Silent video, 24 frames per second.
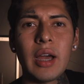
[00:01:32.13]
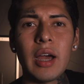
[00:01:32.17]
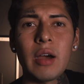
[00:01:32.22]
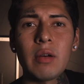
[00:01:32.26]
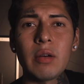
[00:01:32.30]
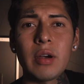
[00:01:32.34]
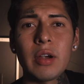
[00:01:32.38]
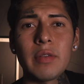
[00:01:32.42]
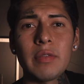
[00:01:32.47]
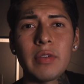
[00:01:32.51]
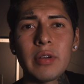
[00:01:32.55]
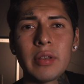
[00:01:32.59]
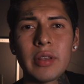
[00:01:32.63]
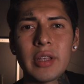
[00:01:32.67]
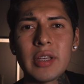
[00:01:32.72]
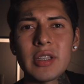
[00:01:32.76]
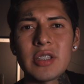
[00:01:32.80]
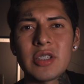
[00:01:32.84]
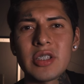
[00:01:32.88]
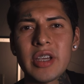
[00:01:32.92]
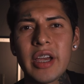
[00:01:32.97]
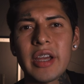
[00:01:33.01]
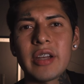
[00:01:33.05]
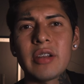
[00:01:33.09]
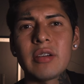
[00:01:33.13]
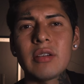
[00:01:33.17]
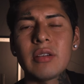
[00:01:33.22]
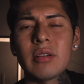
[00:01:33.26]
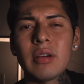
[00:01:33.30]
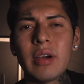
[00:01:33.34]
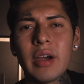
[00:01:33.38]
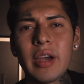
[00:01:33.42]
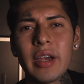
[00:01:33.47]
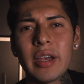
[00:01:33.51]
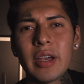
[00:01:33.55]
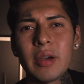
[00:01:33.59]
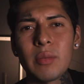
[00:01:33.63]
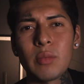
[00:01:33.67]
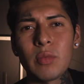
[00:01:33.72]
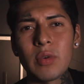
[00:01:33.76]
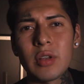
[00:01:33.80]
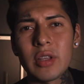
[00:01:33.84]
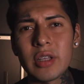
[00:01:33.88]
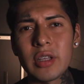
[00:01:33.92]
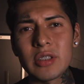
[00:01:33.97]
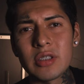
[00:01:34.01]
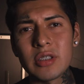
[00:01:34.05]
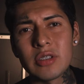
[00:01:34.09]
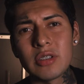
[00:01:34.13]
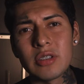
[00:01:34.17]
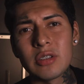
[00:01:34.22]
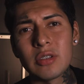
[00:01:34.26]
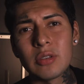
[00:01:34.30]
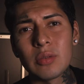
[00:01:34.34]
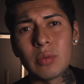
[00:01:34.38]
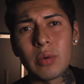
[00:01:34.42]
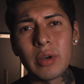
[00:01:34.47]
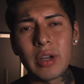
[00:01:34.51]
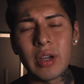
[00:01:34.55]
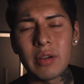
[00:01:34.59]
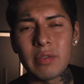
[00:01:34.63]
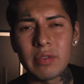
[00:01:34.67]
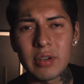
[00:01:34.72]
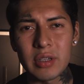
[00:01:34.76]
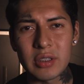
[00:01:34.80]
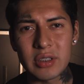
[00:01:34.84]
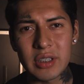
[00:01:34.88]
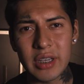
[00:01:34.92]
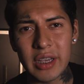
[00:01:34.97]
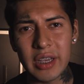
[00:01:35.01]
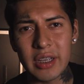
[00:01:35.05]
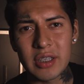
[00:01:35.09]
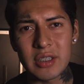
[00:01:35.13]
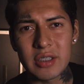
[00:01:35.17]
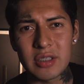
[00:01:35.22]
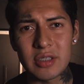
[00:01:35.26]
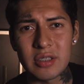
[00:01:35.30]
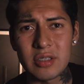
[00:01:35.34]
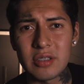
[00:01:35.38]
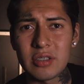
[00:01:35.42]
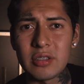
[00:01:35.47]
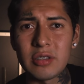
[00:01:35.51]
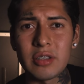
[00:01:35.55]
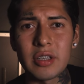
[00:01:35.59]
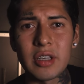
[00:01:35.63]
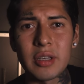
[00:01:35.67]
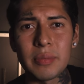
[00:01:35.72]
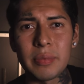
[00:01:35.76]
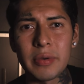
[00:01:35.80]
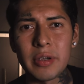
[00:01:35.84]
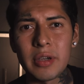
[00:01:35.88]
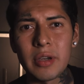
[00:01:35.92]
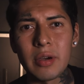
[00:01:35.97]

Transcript: However, this channel, I am willing to do whatever it takes to keep it